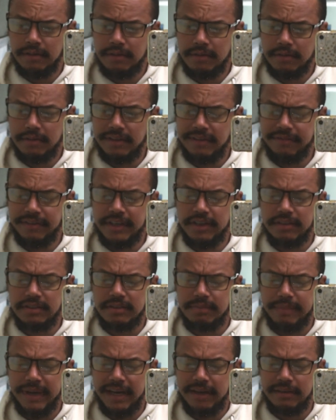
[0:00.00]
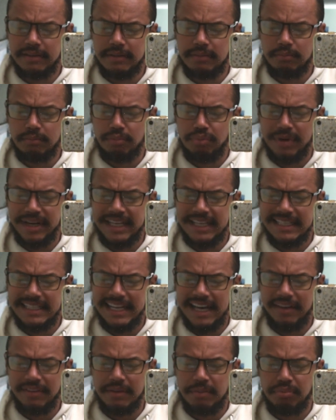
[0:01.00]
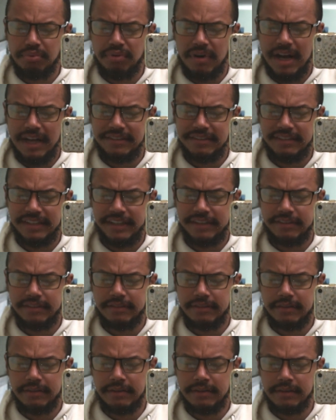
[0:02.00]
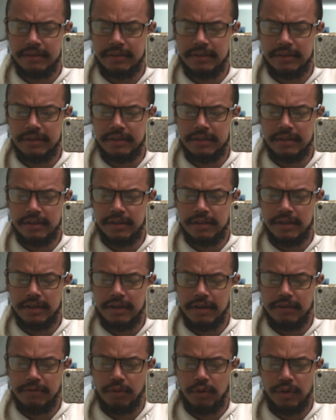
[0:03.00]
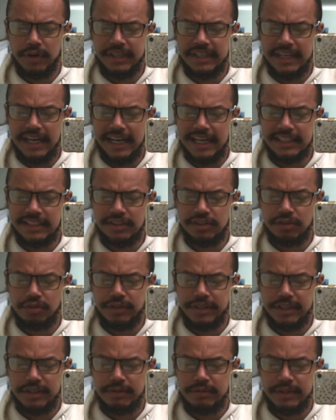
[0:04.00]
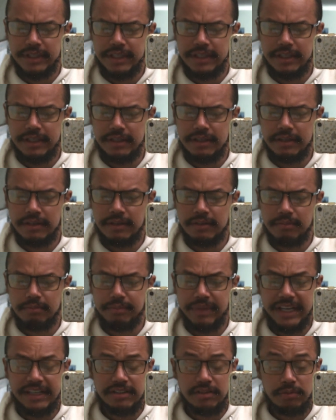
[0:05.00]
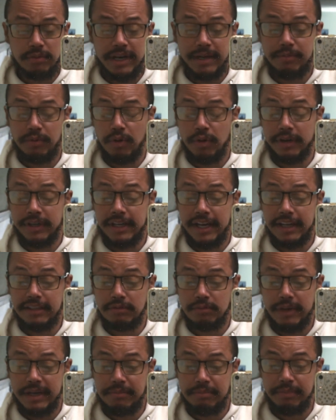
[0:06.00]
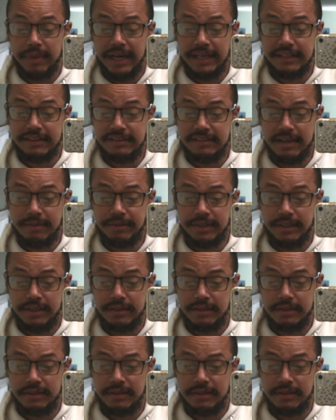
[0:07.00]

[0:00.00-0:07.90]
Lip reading: So this video is about breaking down the process of organized trickery-based rape, organized rape by deception,